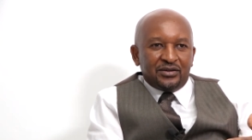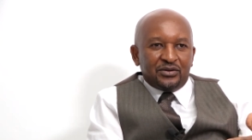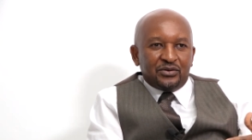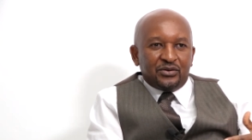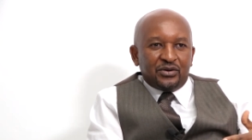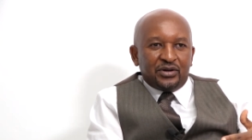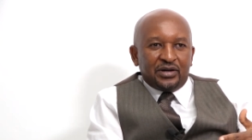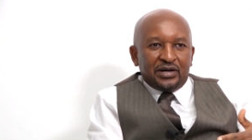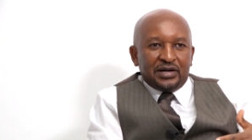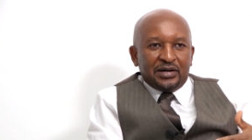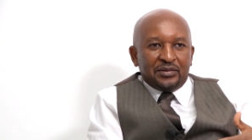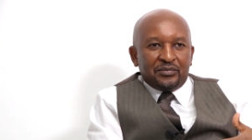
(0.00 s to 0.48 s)

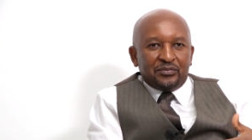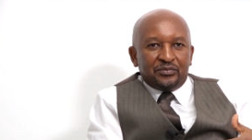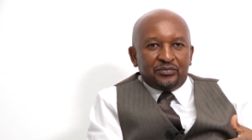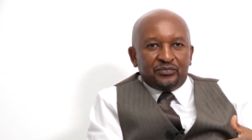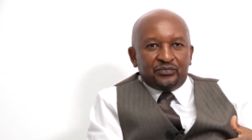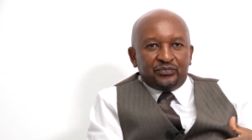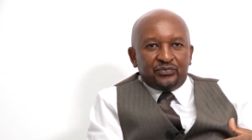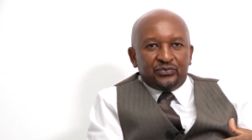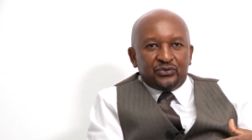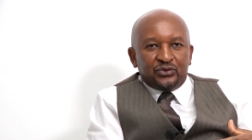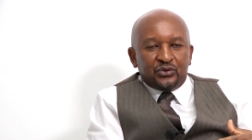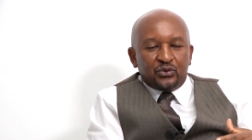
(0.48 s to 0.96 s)

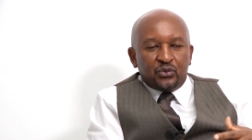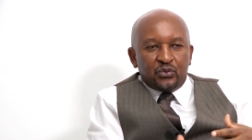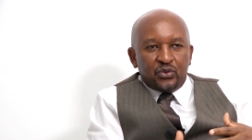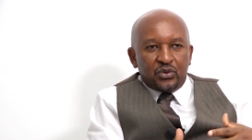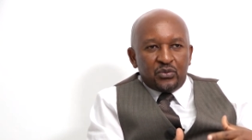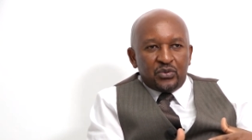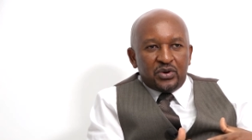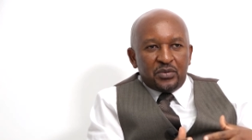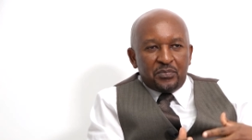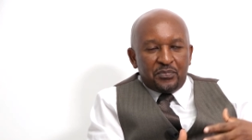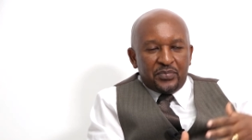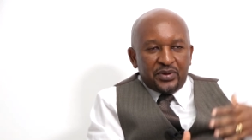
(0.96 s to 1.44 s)
We
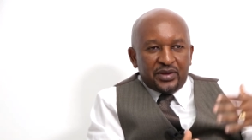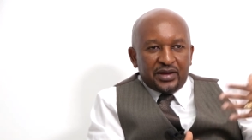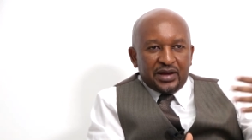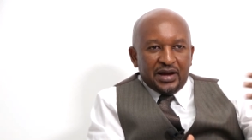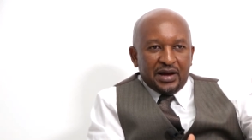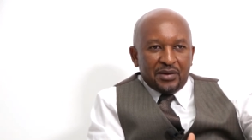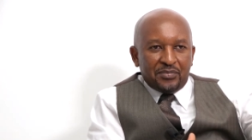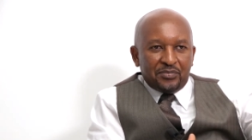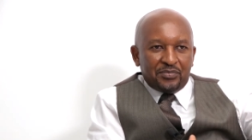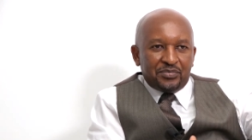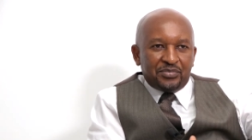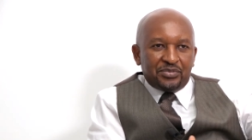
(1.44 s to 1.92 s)
will pick
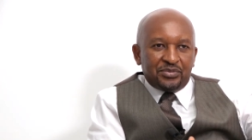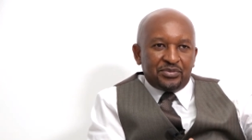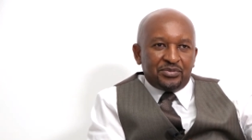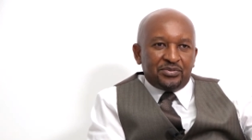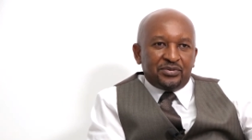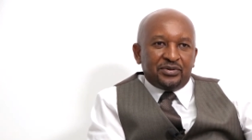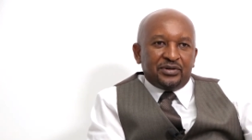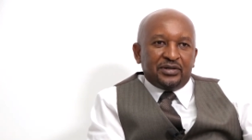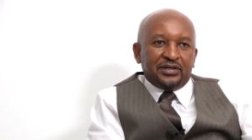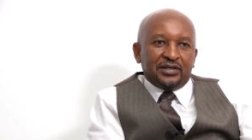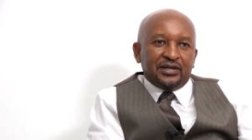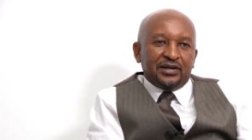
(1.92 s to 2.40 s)
up
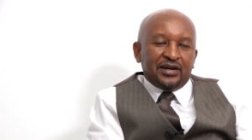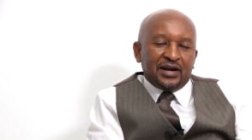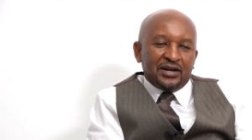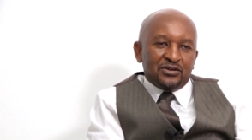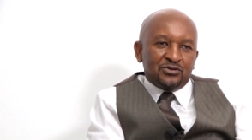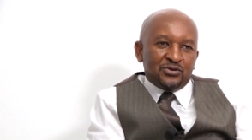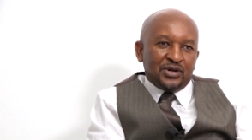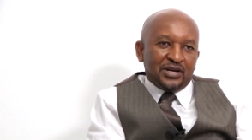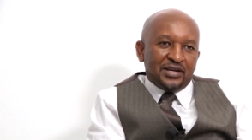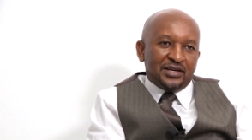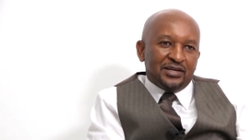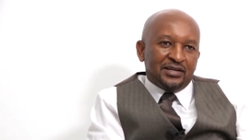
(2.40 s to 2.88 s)

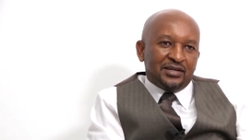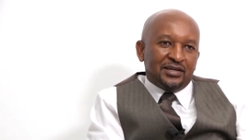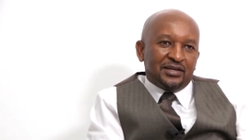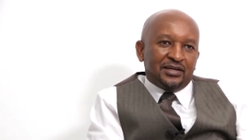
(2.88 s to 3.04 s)
gradually